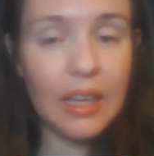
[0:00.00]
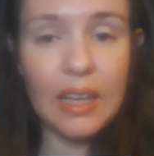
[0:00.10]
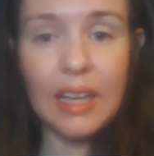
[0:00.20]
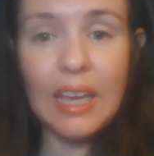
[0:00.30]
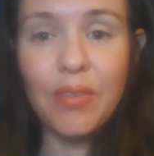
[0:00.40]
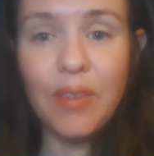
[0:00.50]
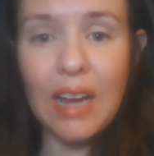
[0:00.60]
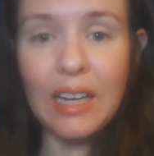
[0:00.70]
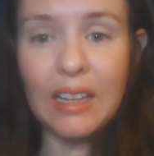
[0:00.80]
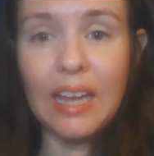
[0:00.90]
key
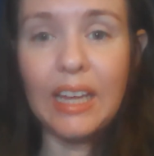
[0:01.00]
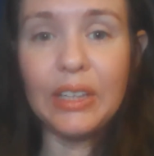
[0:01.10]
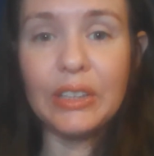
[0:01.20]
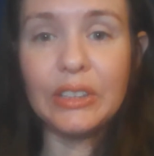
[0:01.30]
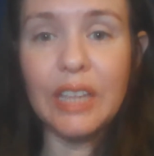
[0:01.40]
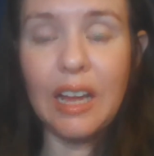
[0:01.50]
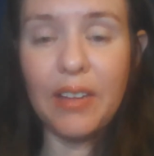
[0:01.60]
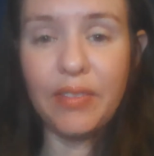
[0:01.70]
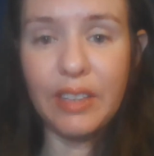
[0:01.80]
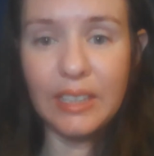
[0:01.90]
regulators
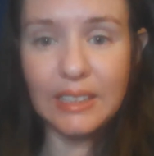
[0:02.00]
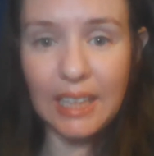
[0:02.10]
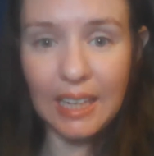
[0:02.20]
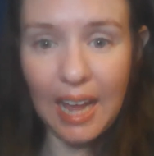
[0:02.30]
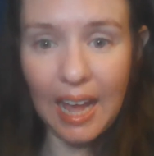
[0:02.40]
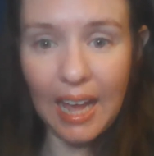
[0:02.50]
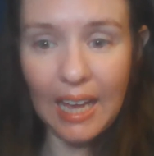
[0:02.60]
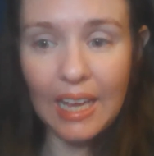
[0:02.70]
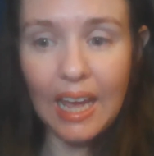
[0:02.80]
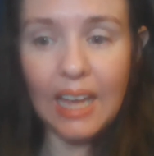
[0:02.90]
of the
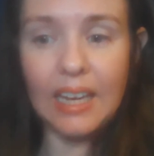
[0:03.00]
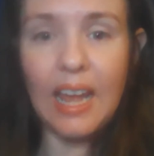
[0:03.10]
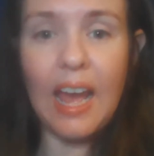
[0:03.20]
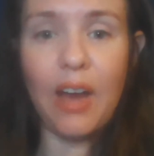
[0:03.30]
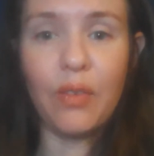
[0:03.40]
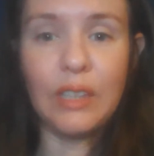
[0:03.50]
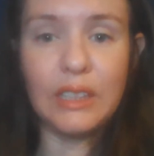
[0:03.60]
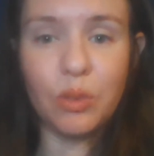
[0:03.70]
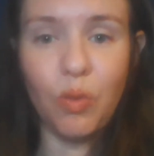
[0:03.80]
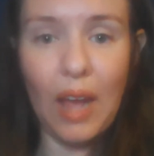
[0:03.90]
DNA and how
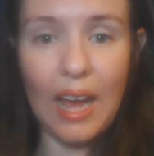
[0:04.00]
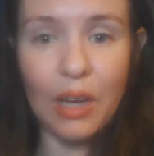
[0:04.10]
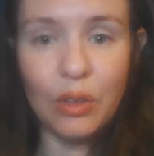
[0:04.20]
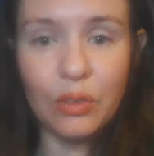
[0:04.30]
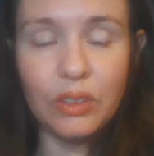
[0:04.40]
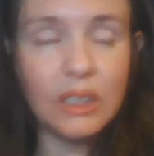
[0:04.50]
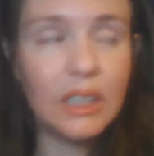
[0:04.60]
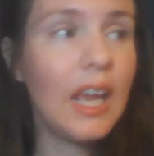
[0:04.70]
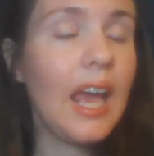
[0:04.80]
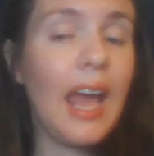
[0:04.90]
it's wound
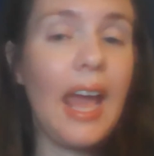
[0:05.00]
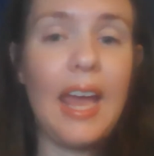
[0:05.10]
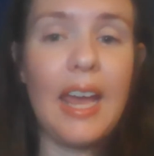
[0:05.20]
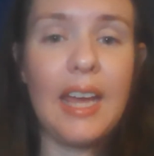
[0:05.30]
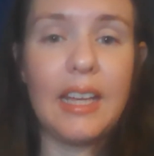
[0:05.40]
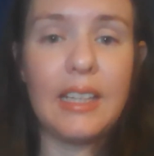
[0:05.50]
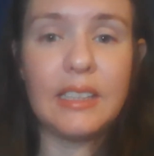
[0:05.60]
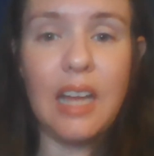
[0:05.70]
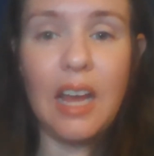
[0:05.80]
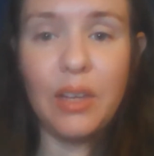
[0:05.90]

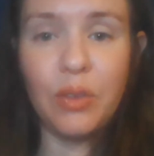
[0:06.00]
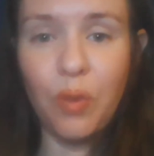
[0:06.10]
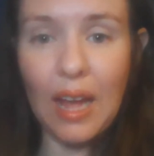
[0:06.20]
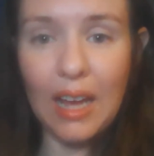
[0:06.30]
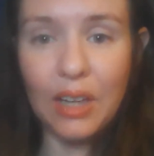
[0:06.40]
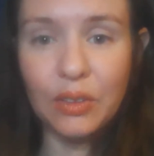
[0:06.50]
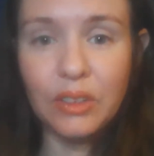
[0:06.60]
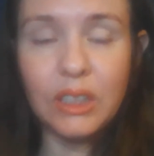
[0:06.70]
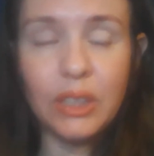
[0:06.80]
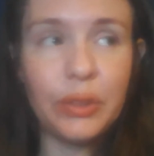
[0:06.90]
and unwound
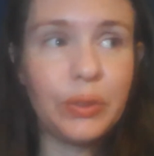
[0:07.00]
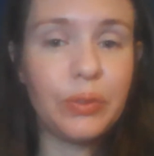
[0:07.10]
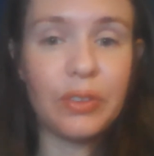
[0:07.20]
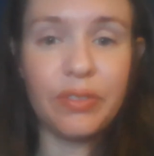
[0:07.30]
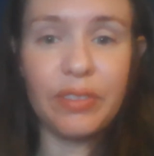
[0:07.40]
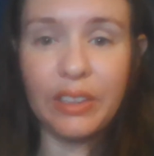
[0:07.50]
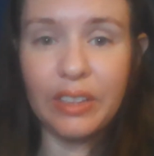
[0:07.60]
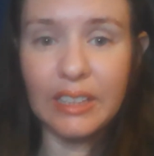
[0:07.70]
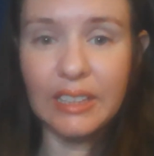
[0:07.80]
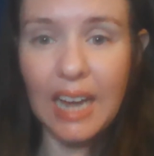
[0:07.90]
to reveal
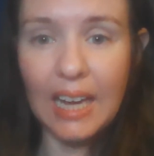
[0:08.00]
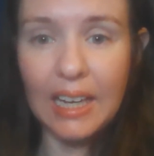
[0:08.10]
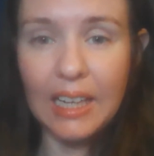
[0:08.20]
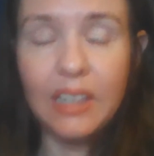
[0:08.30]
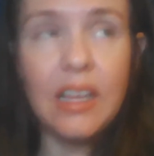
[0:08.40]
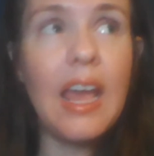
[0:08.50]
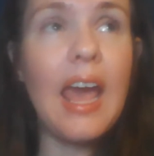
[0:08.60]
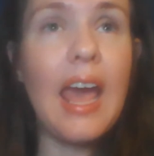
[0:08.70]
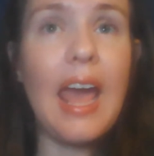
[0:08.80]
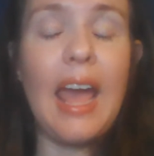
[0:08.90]
the data.
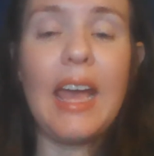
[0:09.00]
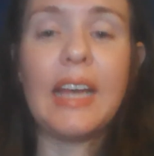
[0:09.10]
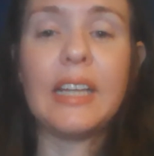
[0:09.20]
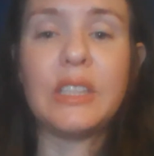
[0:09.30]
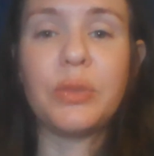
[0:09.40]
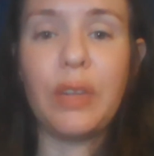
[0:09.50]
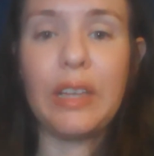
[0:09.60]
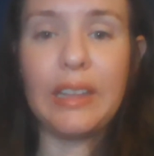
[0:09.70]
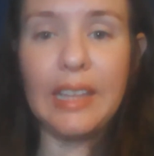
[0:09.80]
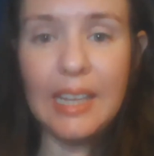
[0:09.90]
And
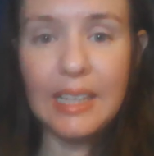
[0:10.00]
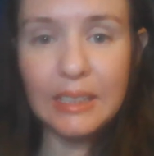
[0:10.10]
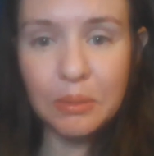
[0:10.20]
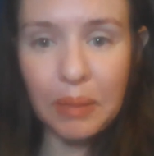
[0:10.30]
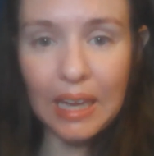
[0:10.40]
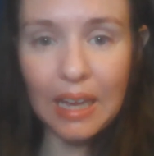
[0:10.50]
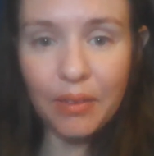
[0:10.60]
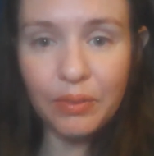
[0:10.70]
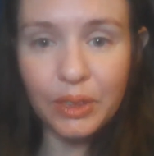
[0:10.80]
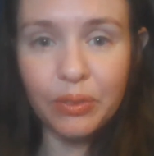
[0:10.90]
when these
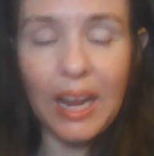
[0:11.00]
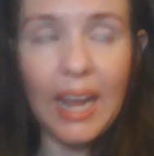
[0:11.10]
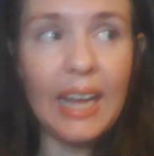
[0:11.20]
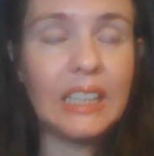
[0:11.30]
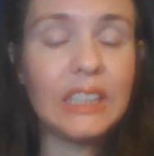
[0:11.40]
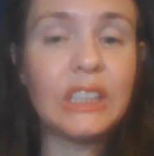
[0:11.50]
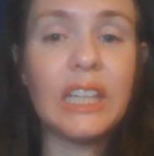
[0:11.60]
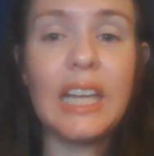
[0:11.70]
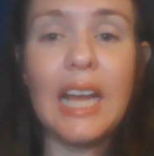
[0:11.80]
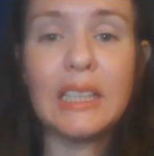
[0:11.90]
become deranged,
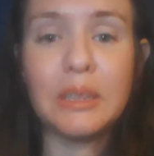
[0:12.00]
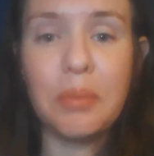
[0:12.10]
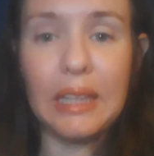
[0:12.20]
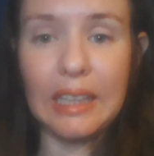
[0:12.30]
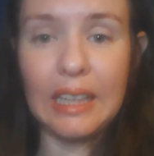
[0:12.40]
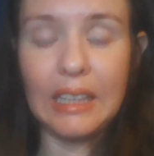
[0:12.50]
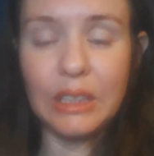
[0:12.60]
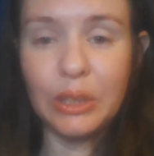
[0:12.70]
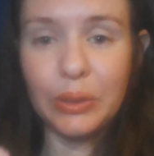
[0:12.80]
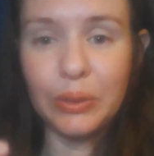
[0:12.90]
it has been
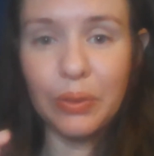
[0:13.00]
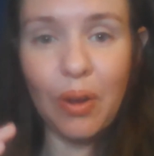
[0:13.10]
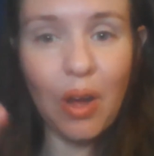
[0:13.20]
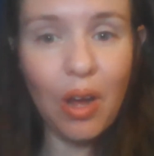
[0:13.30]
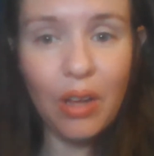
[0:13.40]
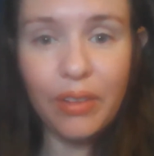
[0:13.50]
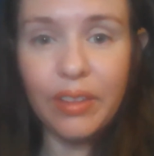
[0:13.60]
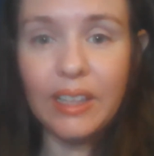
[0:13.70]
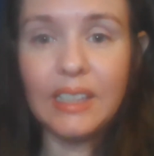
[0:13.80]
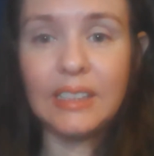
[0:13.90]
linked to all
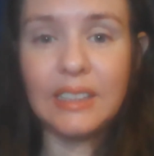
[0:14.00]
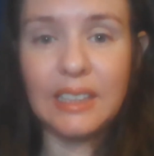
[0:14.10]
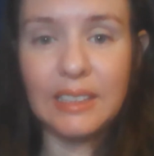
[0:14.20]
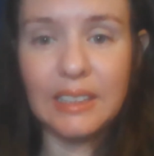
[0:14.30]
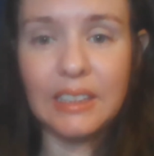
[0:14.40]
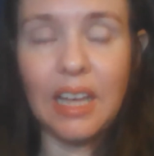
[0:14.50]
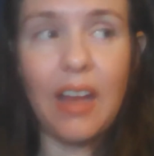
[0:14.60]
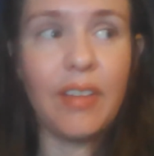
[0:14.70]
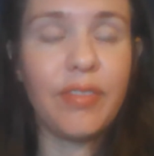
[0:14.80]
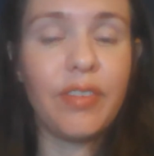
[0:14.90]
the diseases
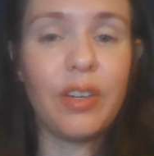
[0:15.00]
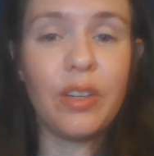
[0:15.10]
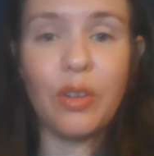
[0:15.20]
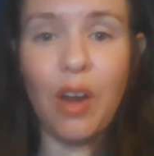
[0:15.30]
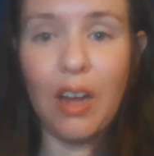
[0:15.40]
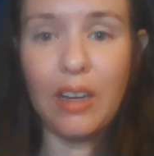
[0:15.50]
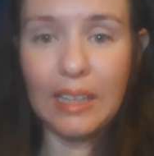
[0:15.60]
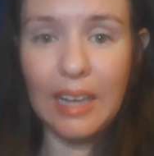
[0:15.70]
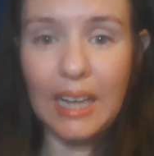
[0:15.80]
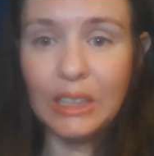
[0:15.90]
of
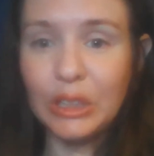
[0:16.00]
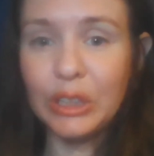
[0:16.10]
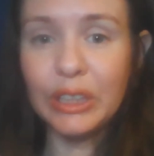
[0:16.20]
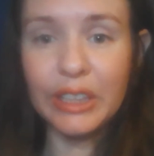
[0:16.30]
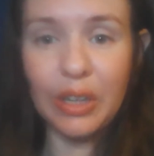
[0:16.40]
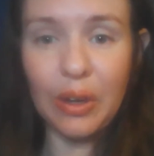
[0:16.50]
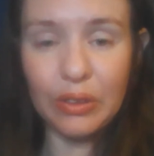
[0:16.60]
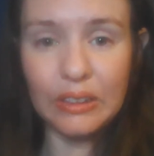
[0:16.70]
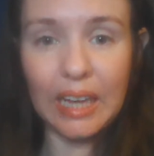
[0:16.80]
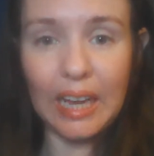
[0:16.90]
chronic nature and
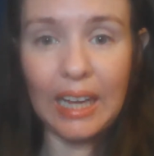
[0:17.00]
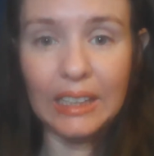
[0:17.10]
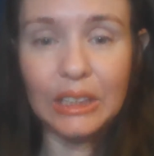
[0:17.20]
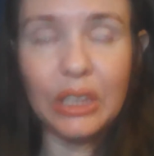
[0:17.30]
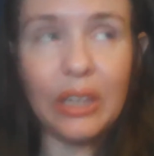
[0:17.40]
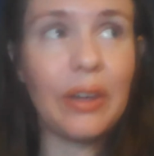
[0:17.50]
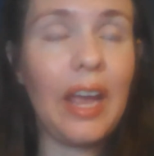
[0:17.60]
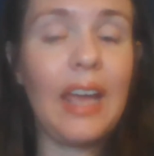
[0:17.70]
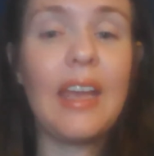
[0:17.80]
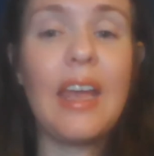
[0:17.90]
old age,
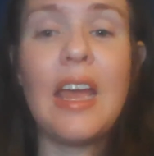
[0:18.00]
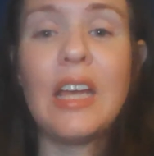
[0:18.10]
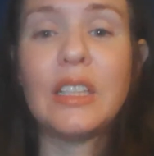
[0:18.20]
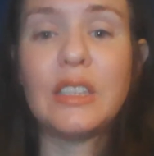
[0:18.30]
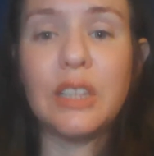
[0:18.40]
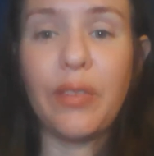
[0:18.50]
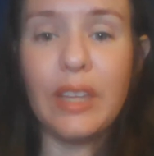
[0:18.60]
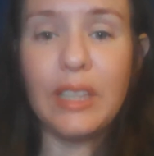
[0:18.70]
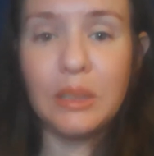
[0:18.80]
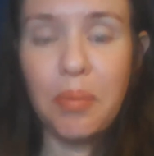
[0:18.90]
okay? So
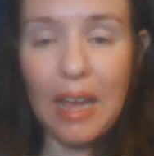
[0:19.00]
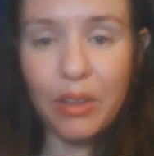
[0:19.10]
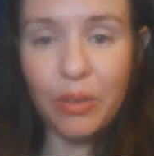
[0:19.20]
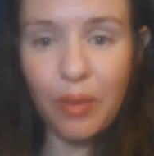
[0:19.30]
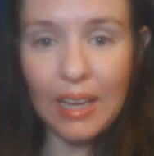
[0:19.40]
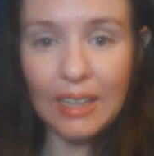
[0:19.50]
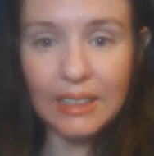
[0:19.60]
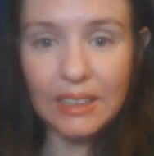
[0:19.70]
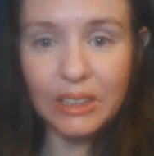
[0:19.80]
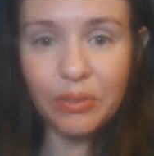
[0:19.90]
this pathway
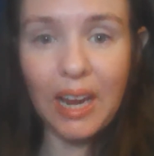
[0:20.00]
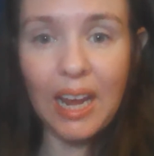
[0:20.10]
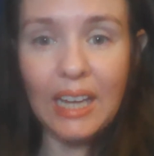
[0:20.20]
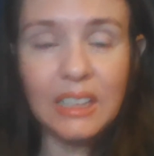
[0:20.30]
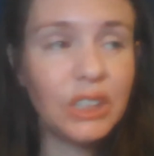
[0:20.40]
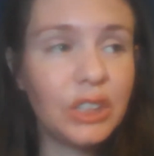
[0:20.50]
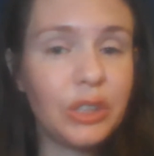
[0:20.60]
gets deranged, you